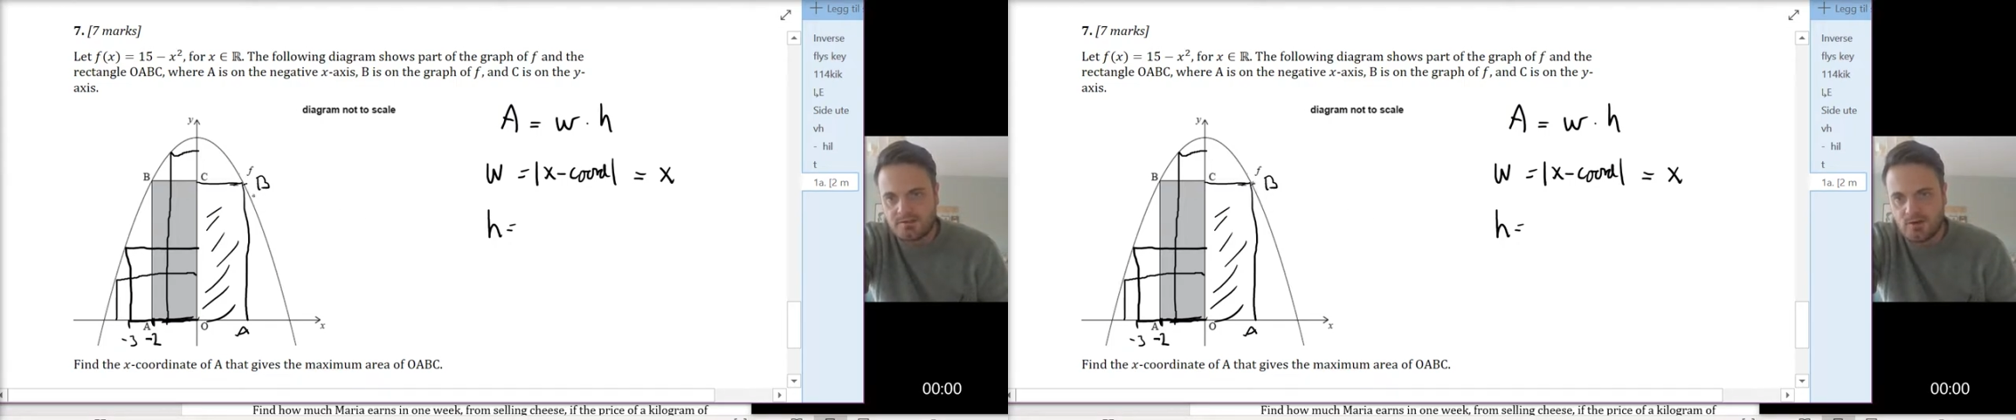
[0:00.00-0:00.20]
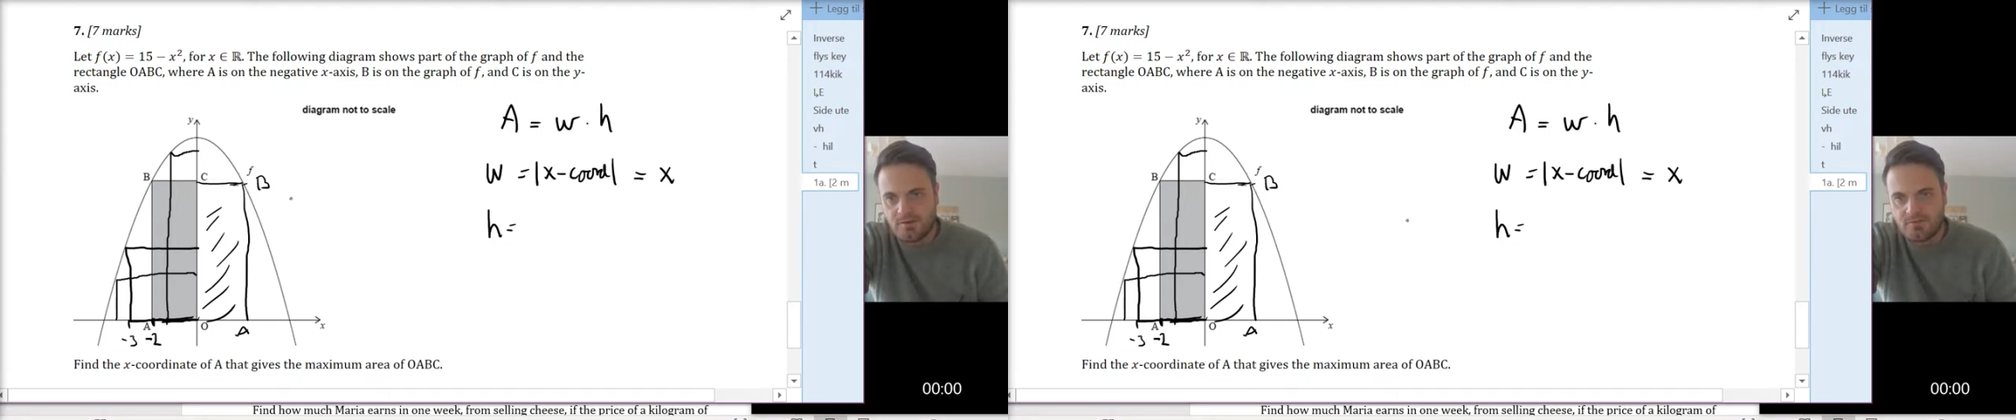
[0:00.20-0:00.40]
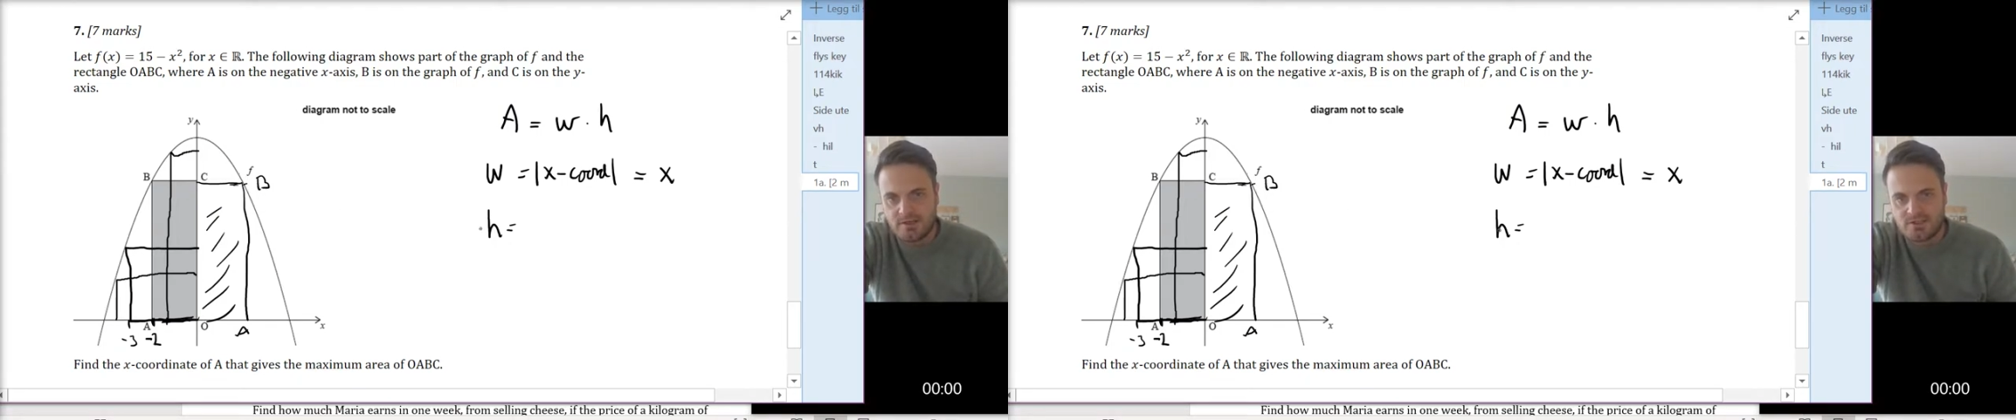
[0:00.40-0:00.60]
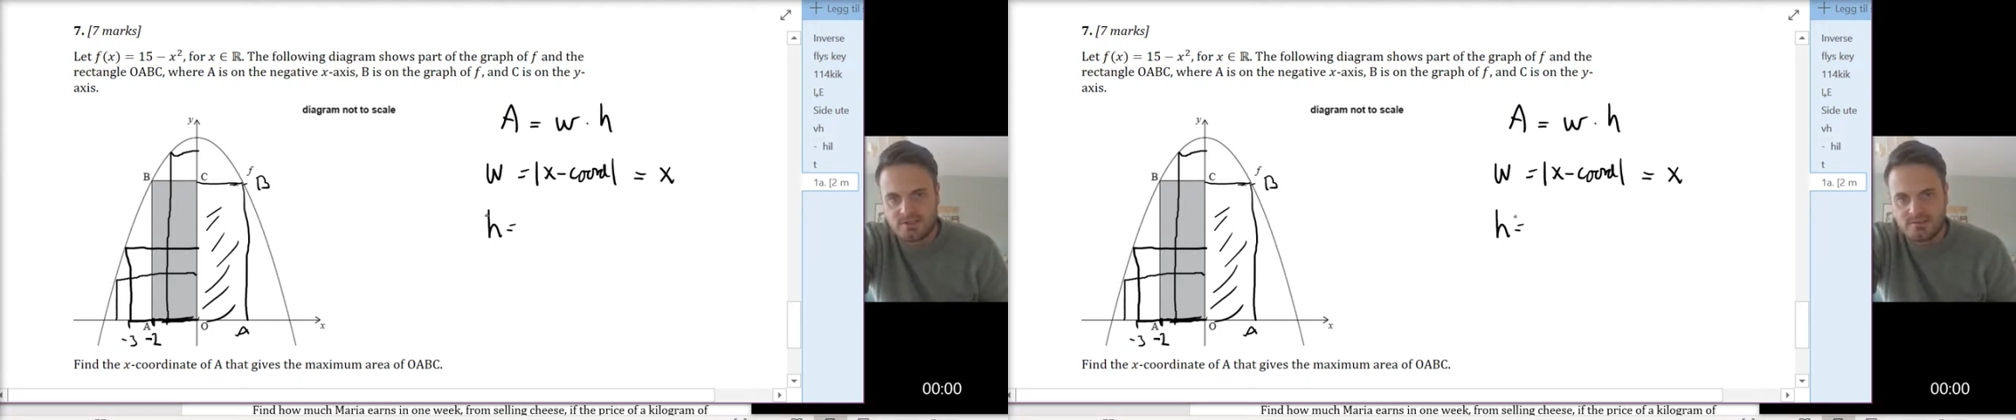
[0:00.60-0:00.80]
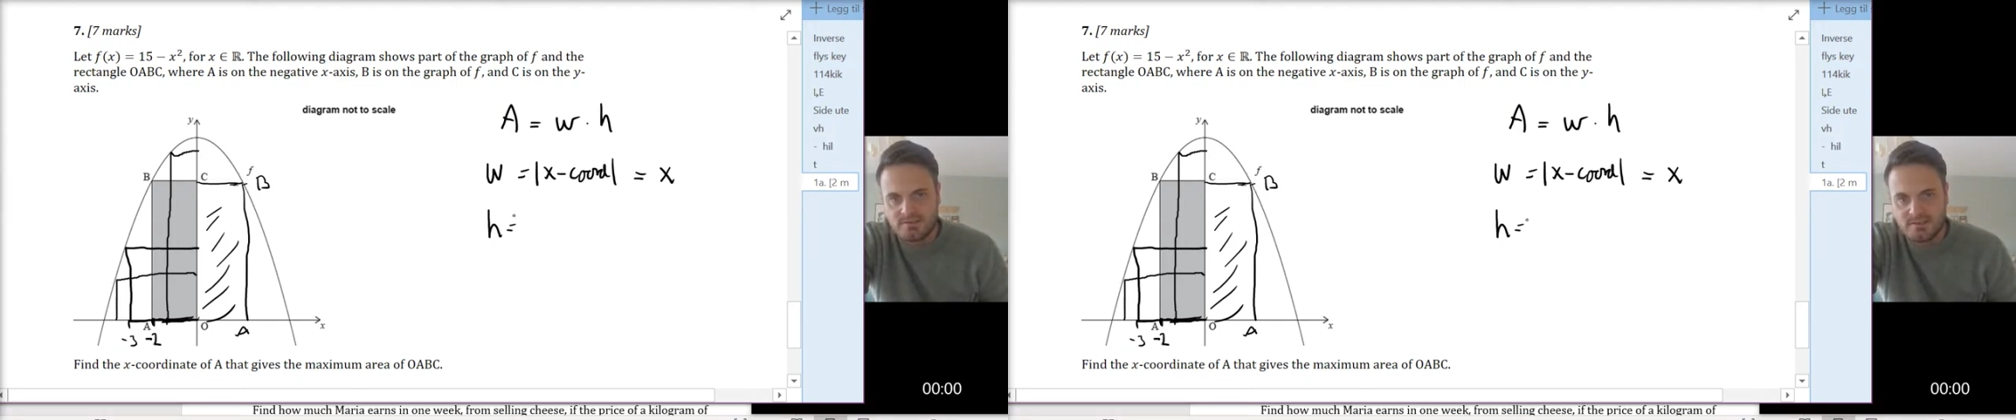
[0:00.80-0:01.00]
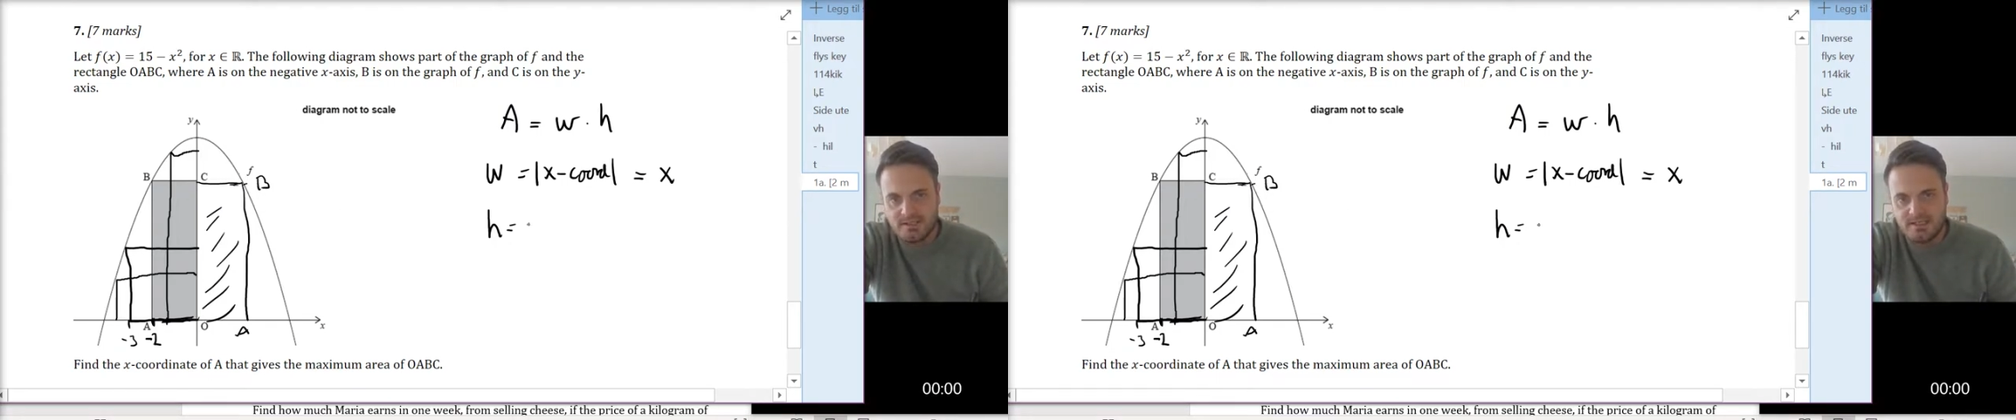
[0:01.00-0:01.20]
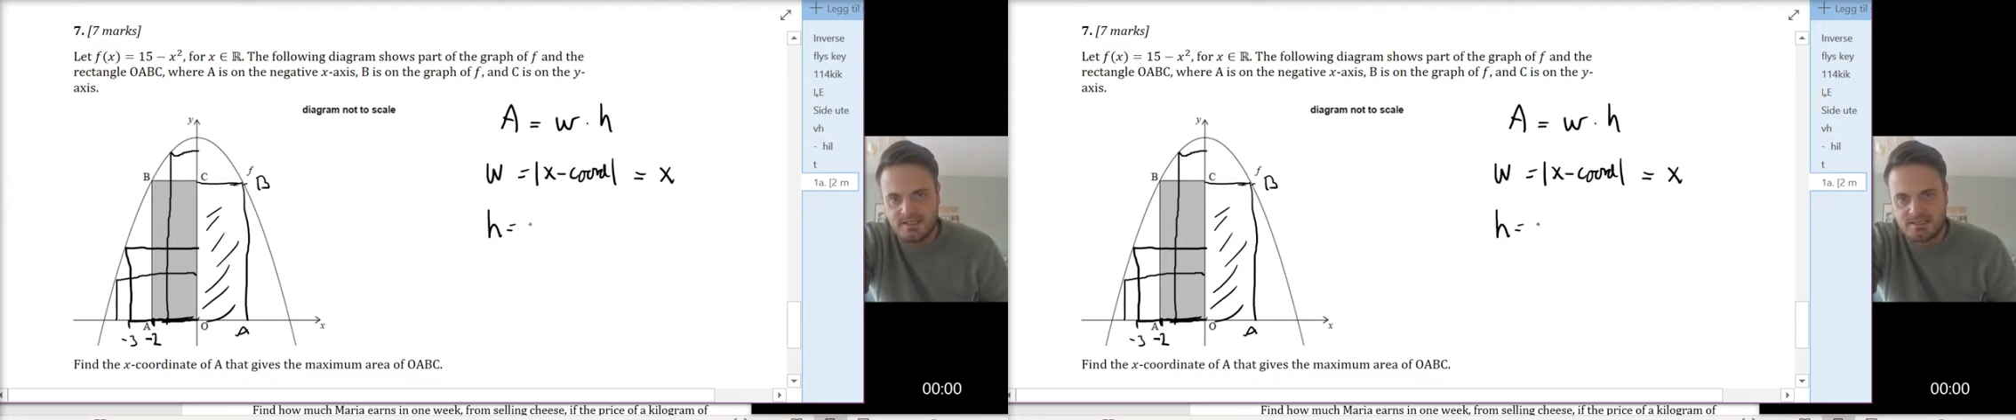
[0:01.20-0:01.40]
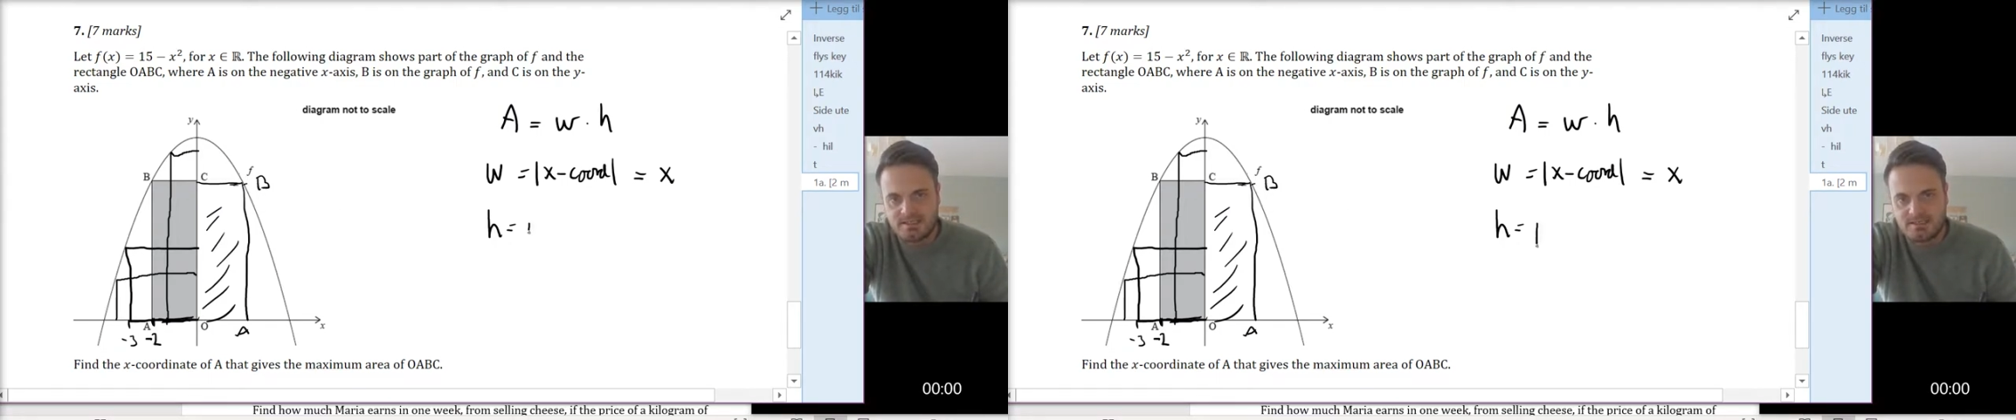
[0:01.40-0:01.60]
of a function
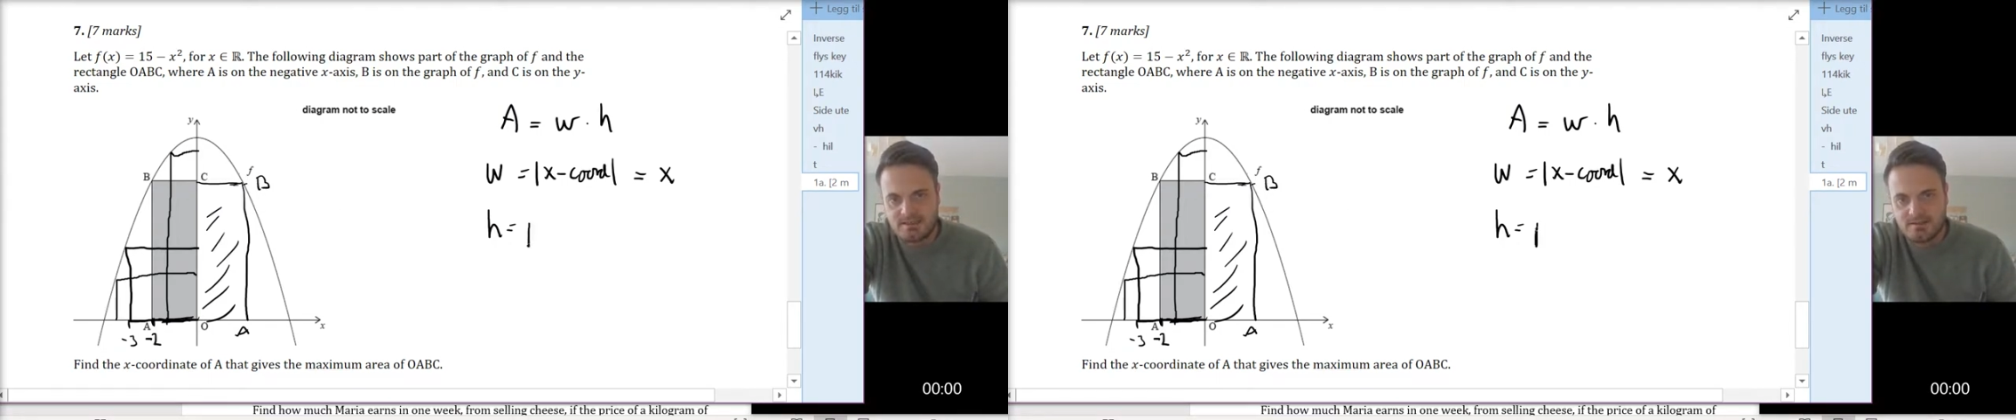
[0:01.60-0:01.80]
is